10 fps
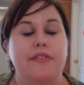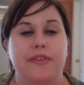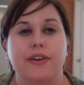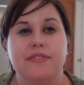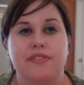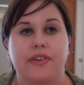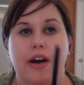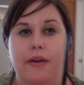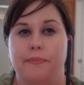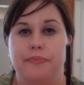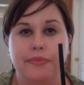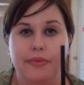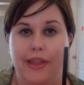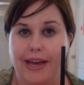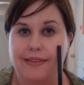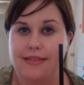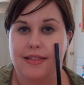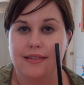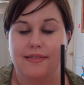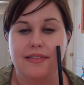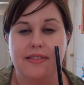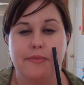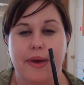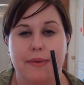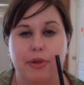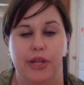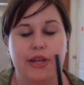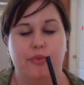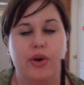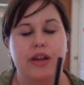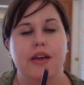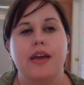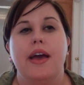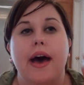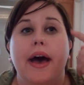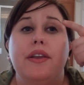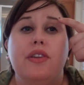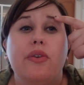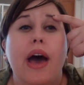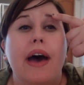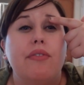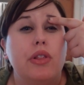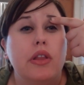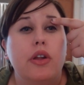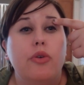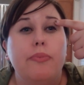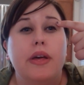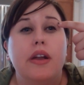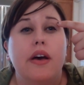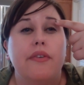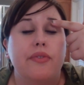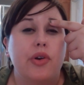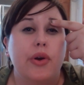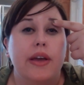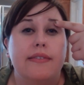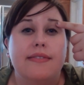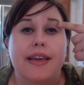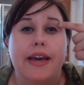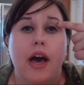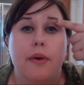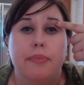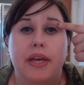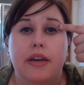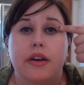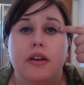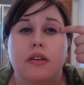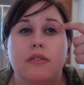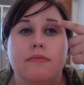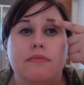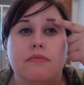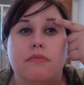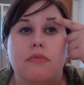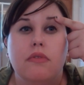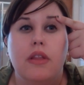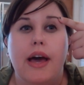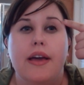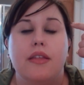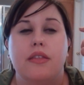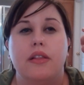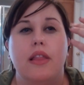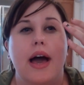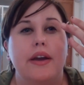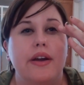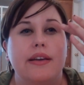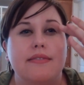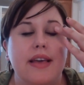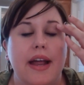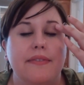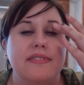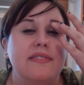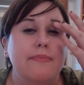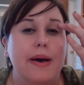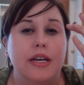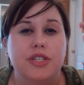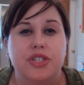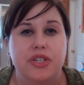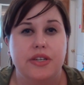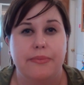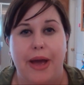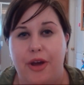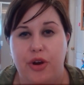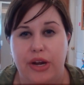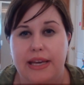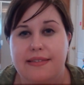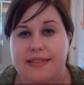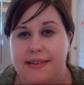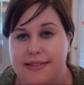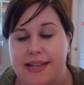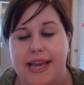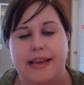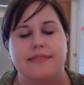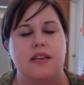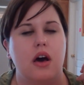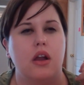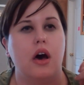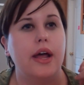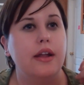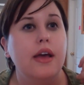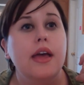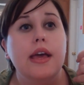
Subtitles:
First of all, like I said, this is the Maybelline one. I do have a little bit of creasing up here. Like the liner has kind of smudged into my crease as the day has gone on.